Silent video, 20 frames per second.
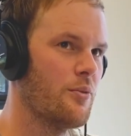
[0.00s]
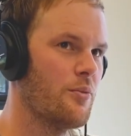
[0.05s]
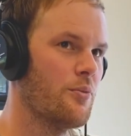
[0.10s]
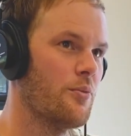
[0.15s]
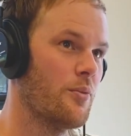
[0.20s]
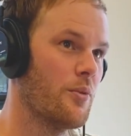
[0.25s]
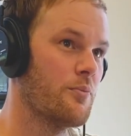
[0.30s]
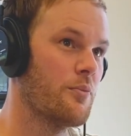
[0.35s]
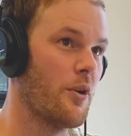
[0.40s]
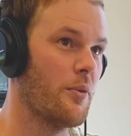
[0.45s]

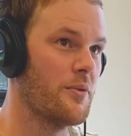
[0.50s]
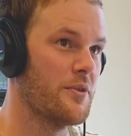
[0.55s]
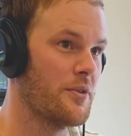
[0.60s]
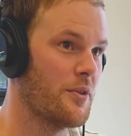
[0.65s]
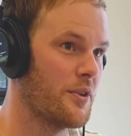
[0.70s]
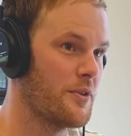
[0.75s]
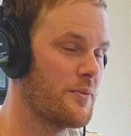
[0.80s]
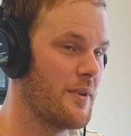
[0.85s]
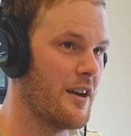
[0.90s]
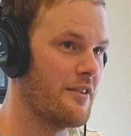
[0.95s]
We probably
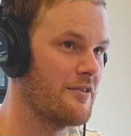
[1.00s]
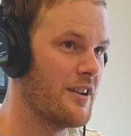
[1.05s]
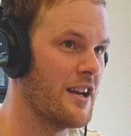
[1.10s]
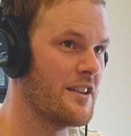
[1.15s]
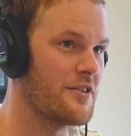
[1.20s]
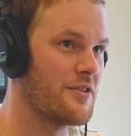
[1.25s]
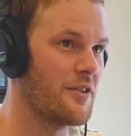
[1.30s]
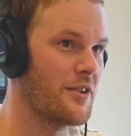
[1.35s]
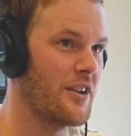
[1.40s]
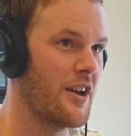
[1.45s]
talked about
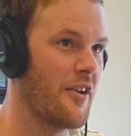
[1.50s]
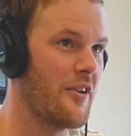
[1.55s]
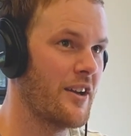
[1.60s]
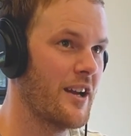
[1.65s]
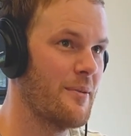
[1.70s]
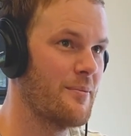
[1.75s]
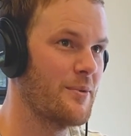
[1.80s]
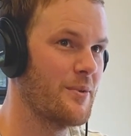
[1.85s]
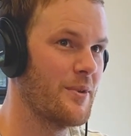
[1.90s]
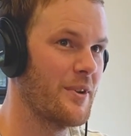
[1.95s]
rates not going
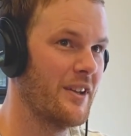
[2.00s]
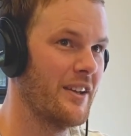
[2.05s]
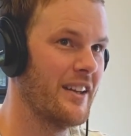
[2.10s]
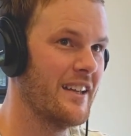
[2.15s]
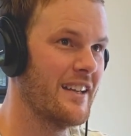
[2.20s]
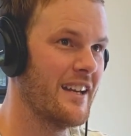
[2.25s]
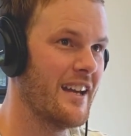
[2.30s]
up quickly,